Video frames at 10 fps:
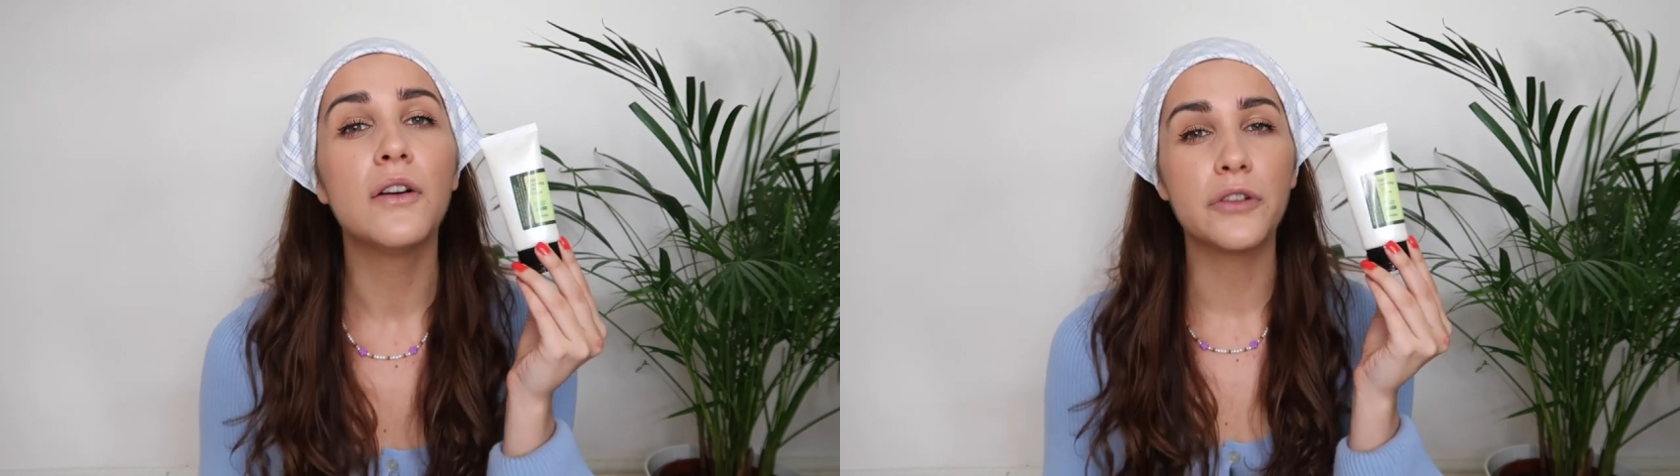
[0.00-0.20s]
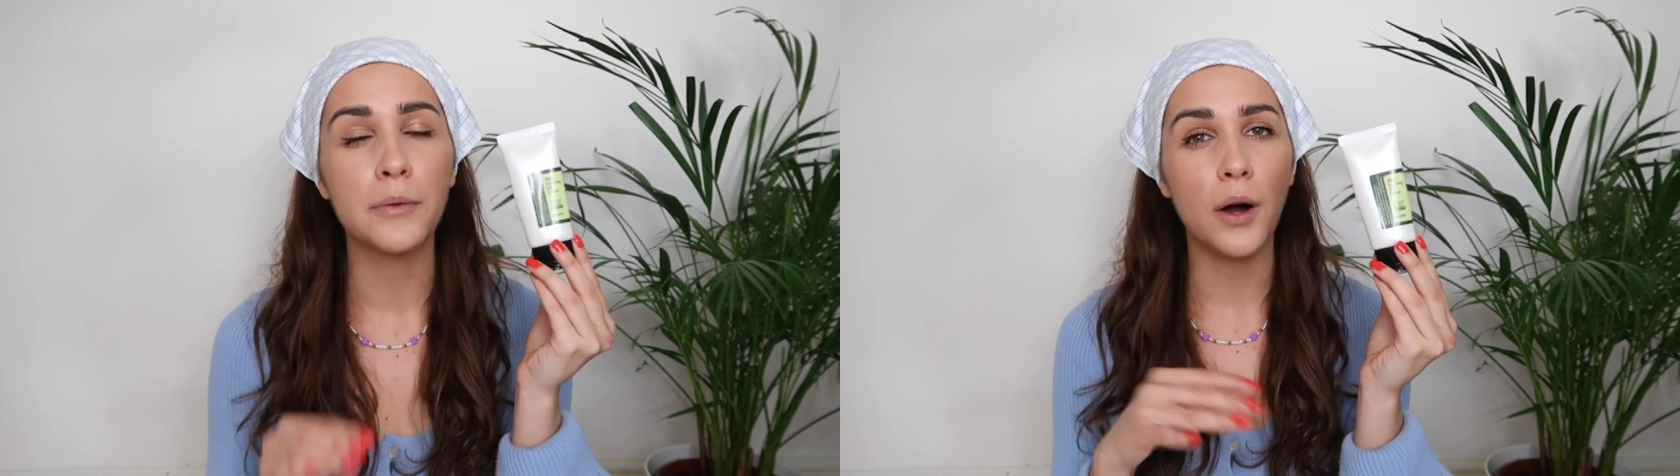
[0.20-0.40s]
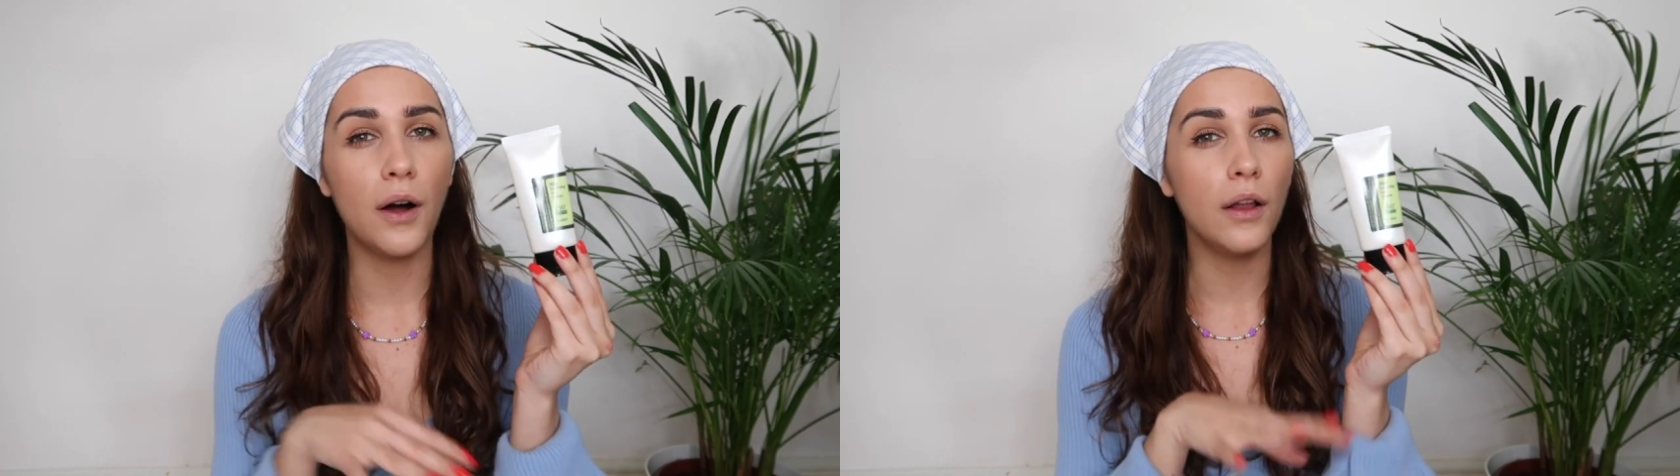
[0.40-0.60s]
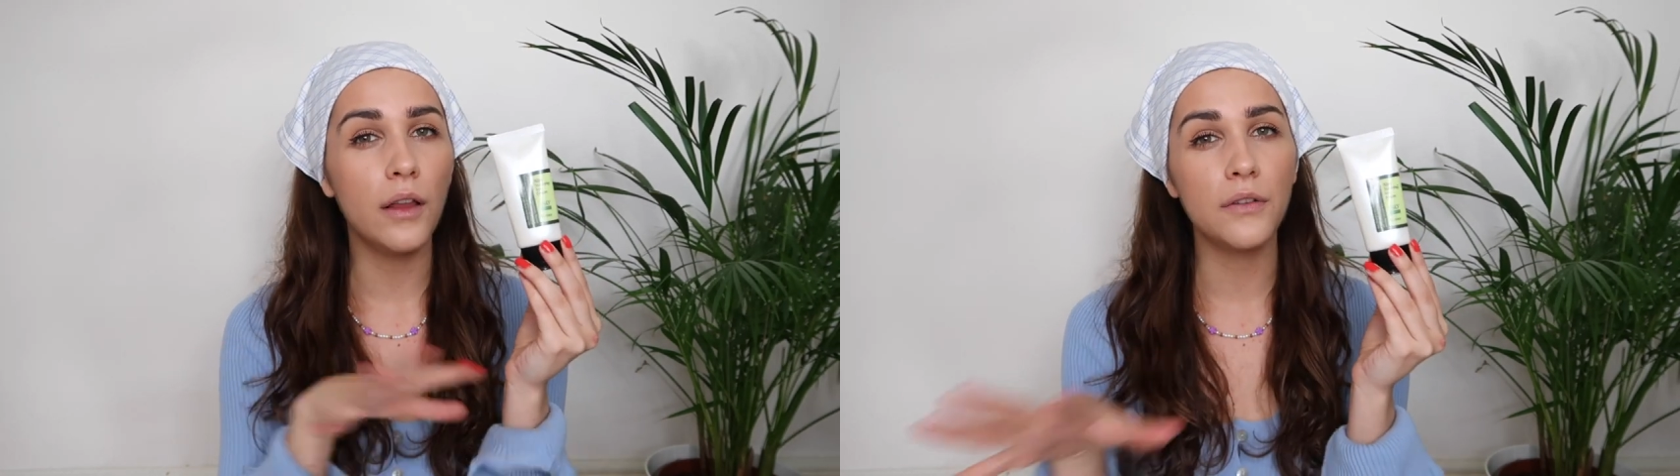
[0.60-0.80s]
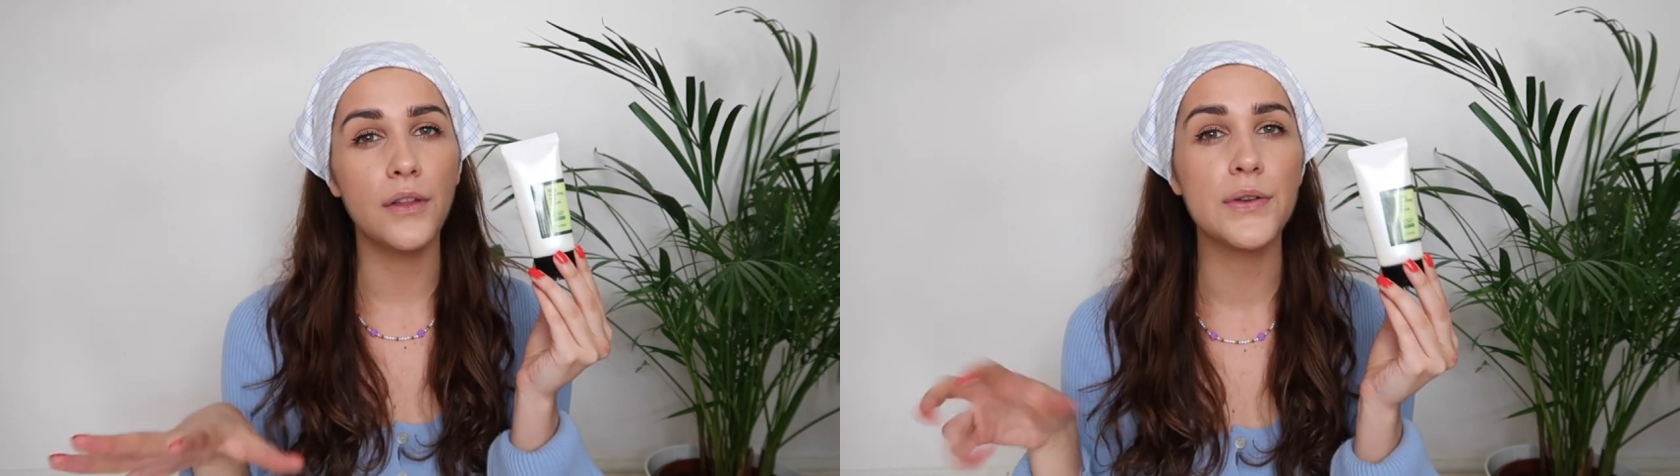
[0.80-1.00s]
from
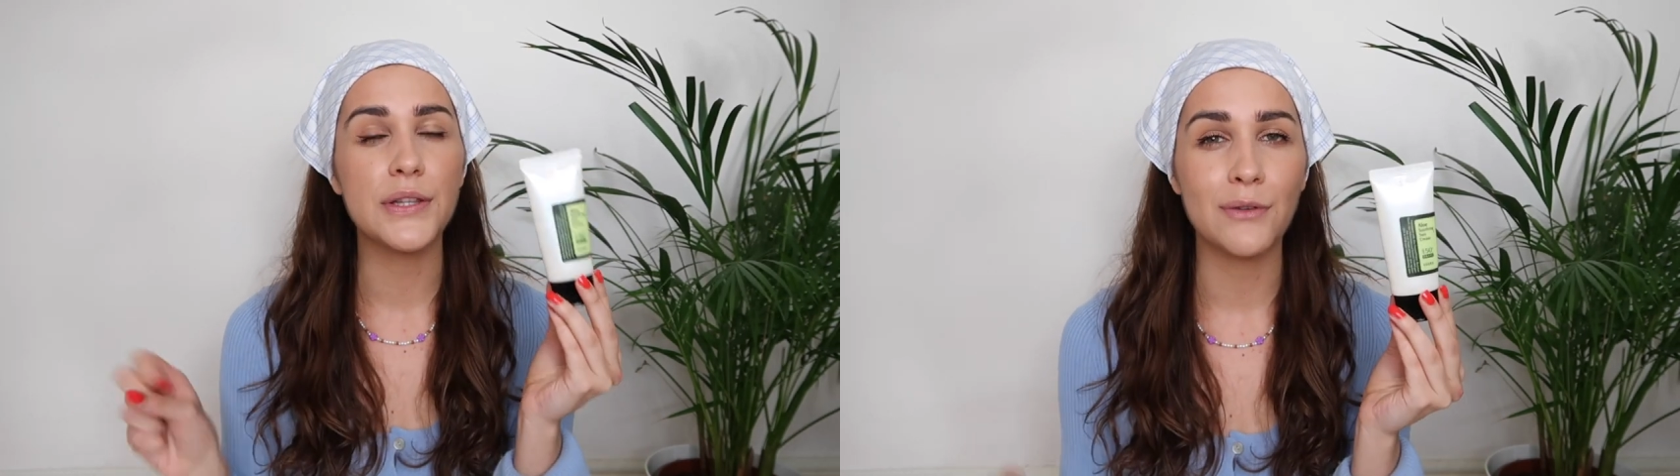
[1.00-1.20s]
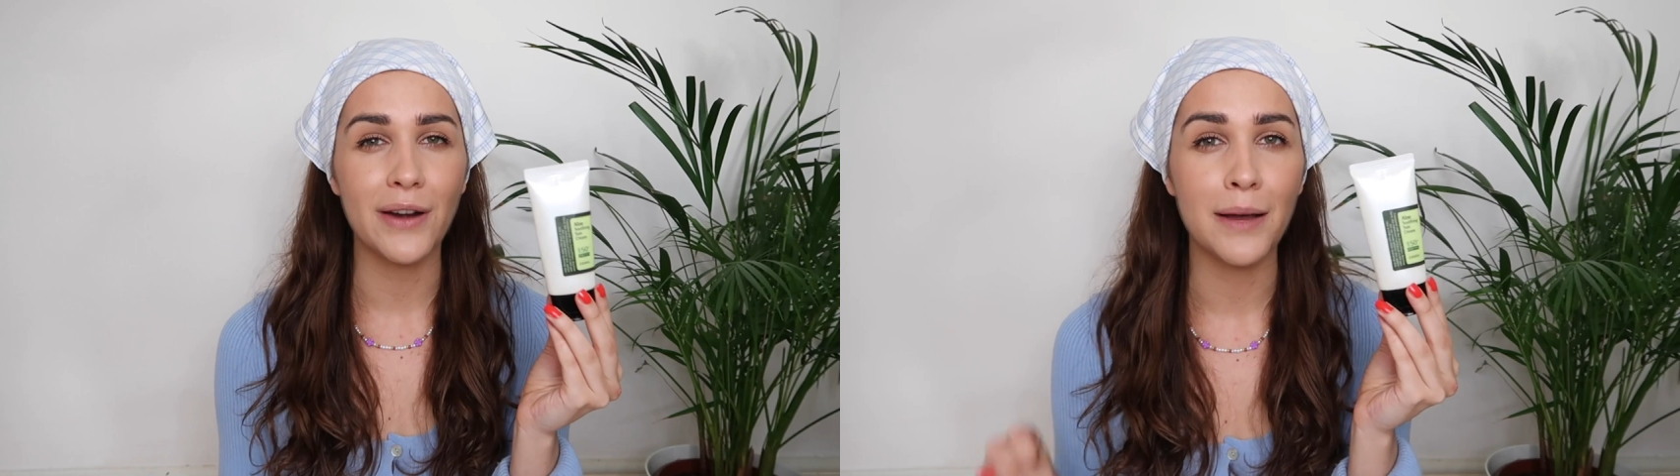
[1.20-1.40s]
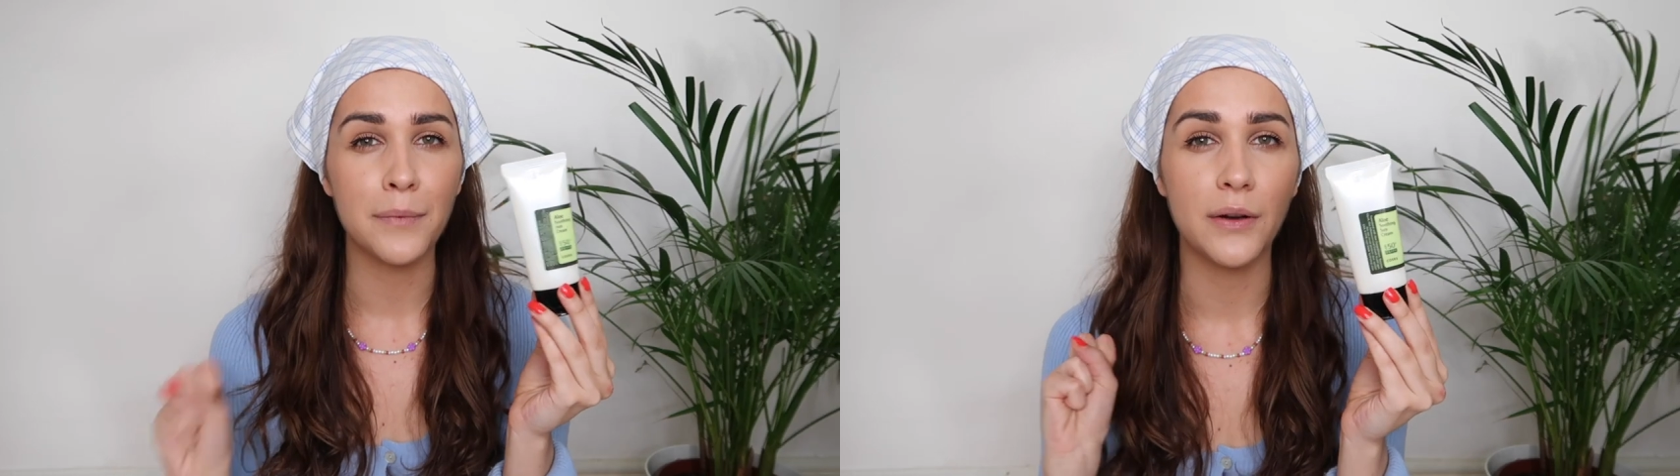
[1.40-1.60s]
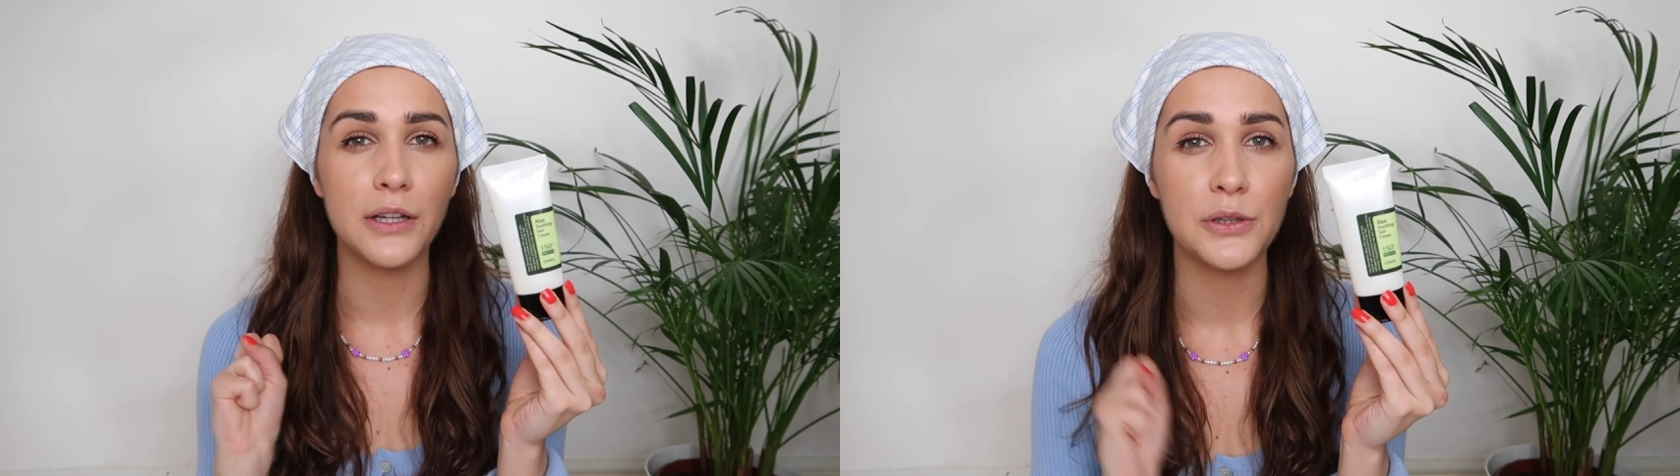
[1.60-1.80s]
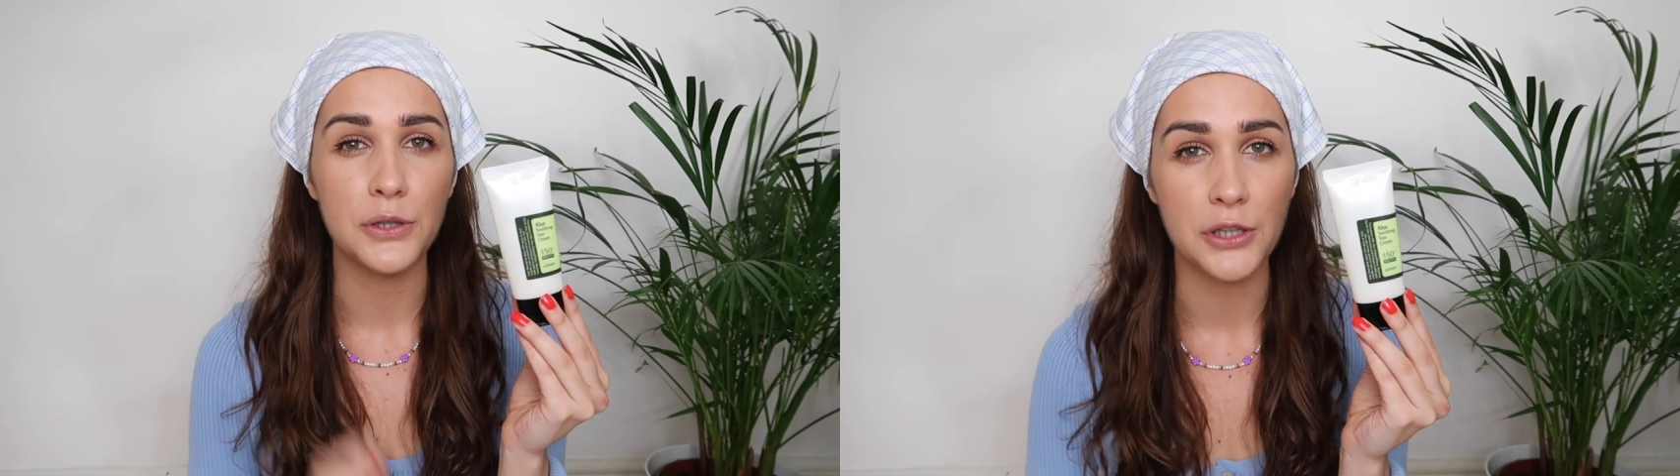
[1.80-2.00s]
all of those three I'm
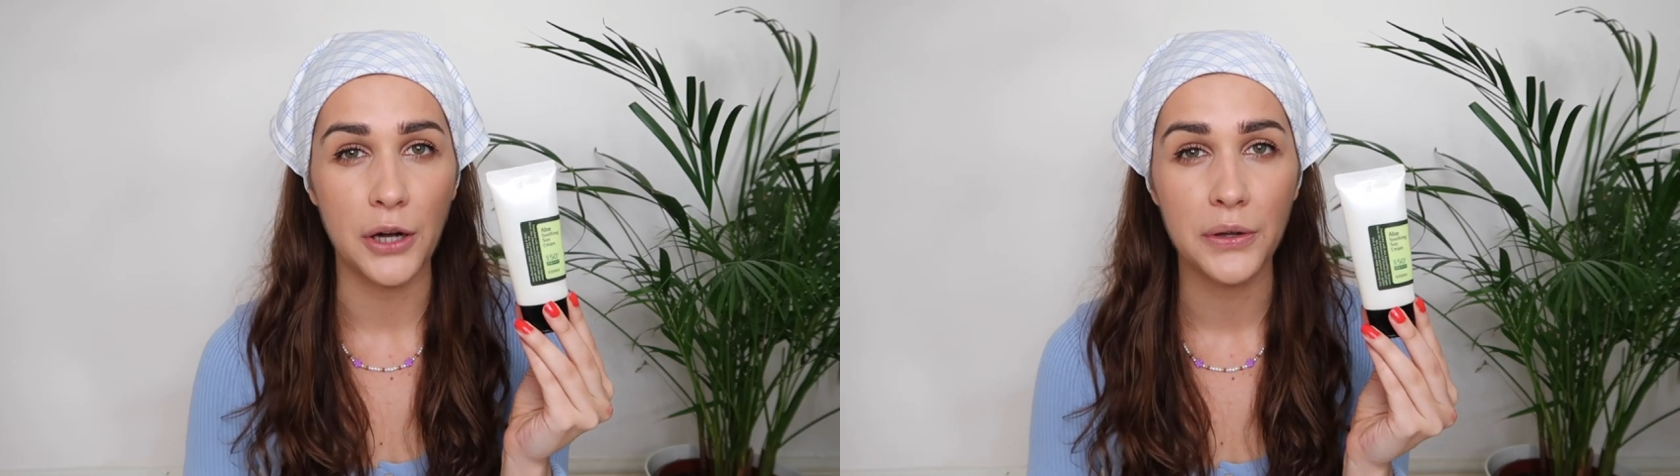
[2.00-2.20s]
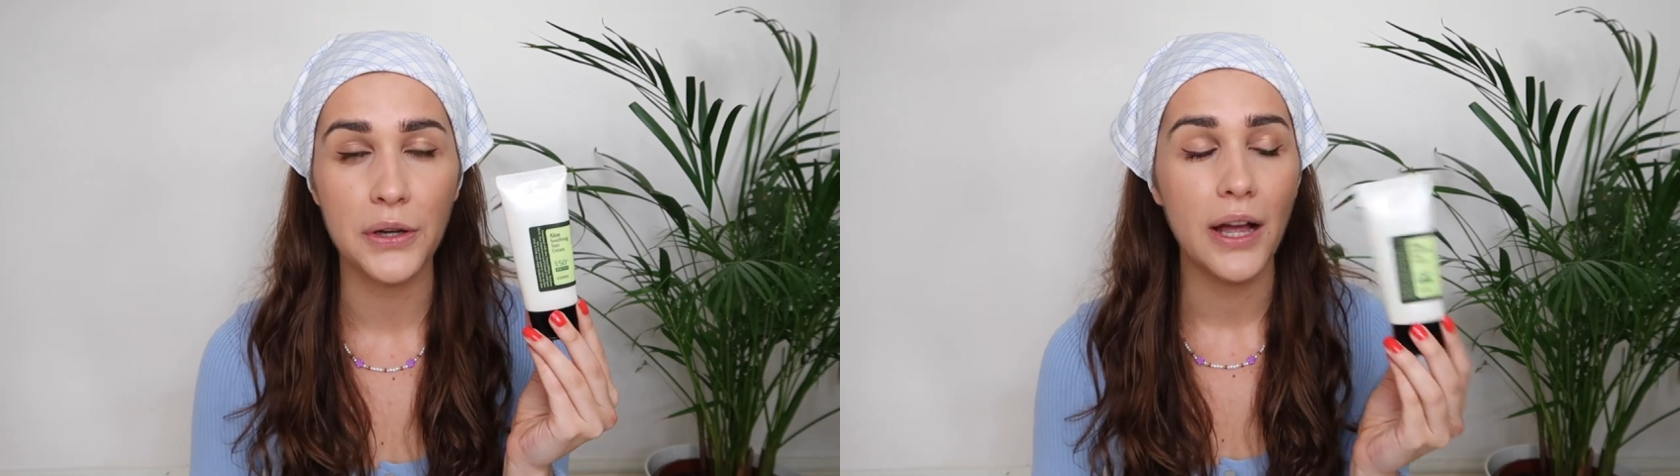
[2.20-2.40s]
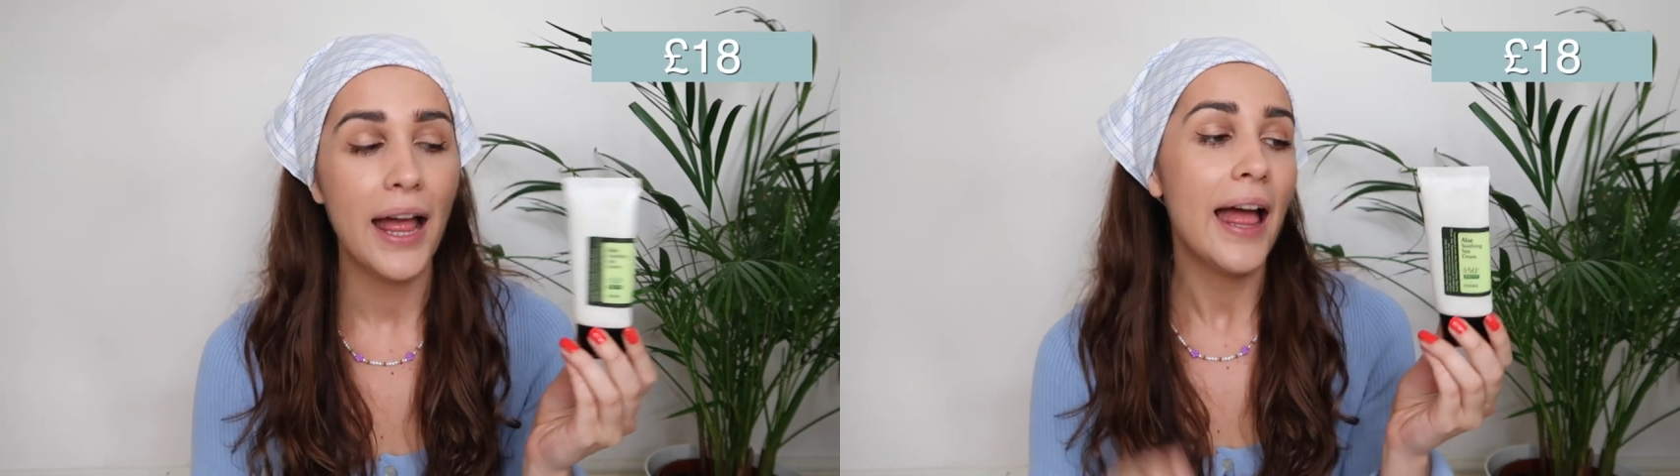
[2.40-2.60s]
going to show you,